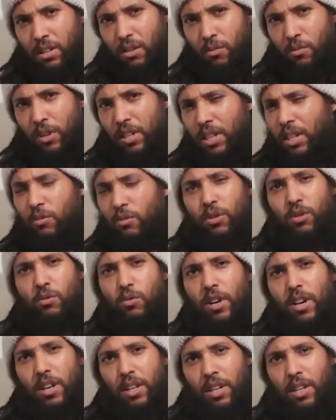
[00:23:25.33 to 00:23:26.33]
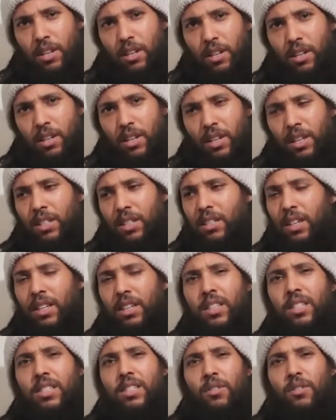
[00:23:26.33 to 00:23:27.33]
when he was working. He
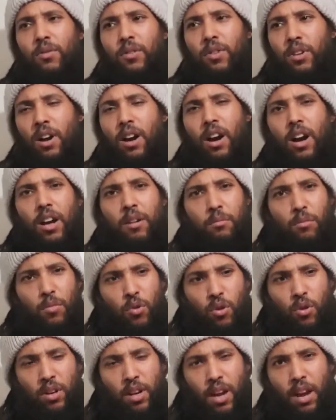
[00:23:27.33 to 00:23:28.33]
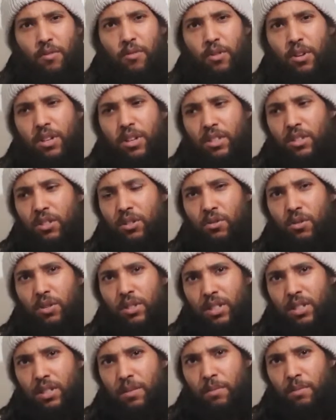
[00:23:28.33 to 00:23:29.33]
said this is for the unborn African
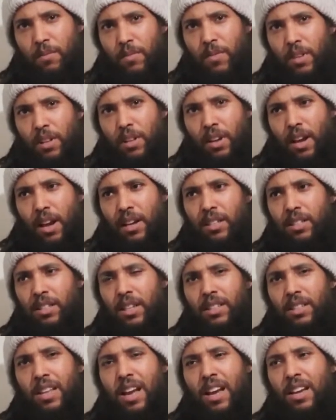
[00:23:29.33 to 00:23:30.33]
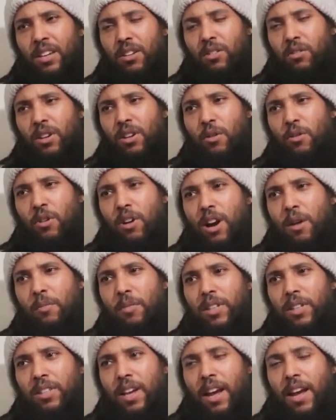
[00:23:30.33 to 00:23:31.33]
children. And he said that, you know, there will
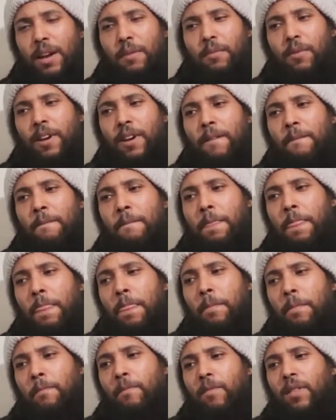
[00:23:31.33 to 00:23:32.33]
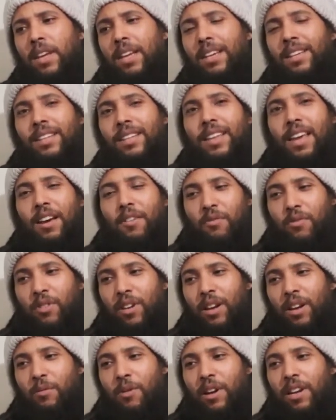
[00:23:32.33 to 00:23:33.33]
come a time there in death
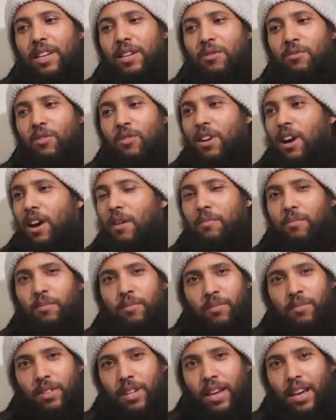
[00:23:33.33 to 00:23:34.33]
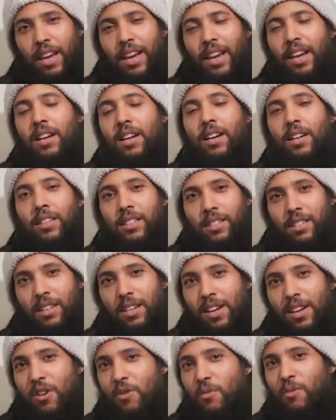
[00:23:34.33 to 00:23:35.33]
here where he will come to aid us
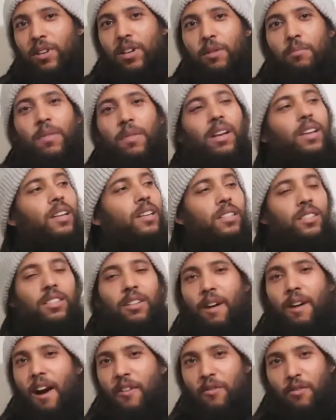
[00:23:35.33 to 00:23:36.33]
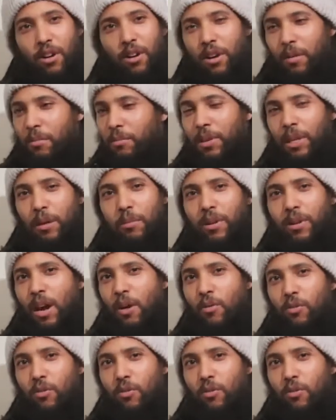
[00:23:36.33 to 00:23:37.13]
with the millions of African people